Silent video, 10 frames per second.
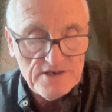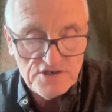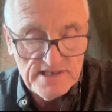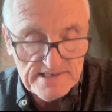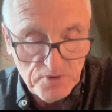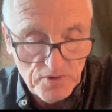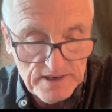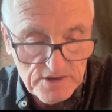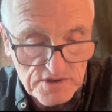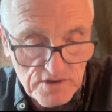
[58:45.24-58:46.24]
And namely,
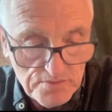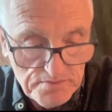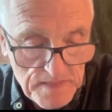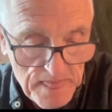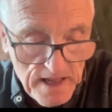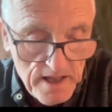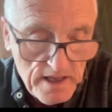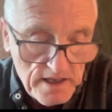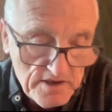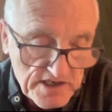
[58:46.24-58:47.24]
the conviction
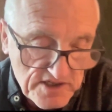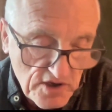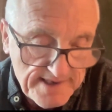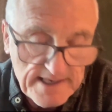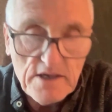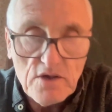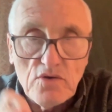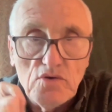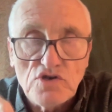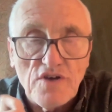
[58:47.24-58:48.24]
that there is a
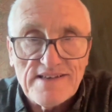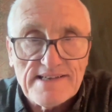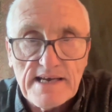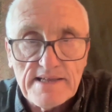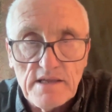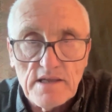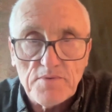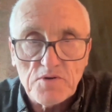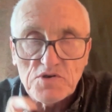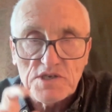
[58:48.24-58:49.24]
problem that needs
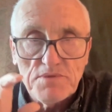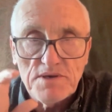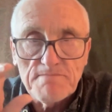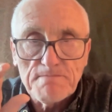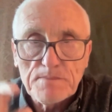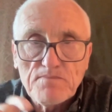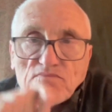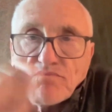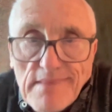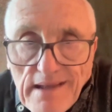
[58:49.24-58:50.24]
to be solved, that
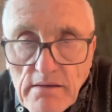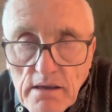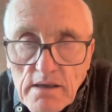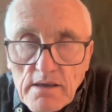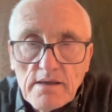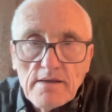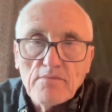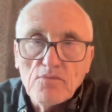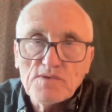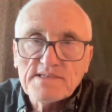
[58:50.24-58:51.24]
it's still
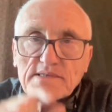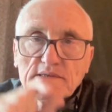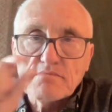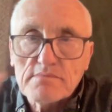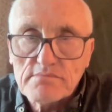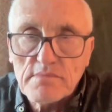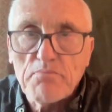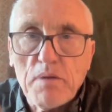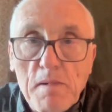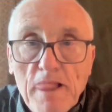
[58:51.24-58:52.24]
impacting the
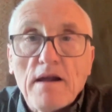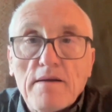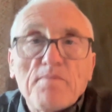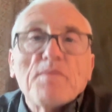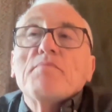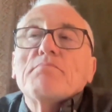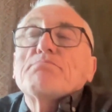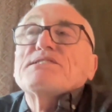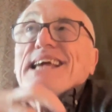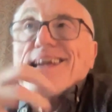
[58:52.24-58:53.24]
societal
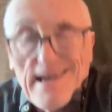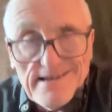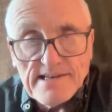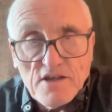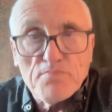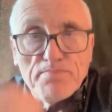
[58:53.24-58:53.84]
imagination.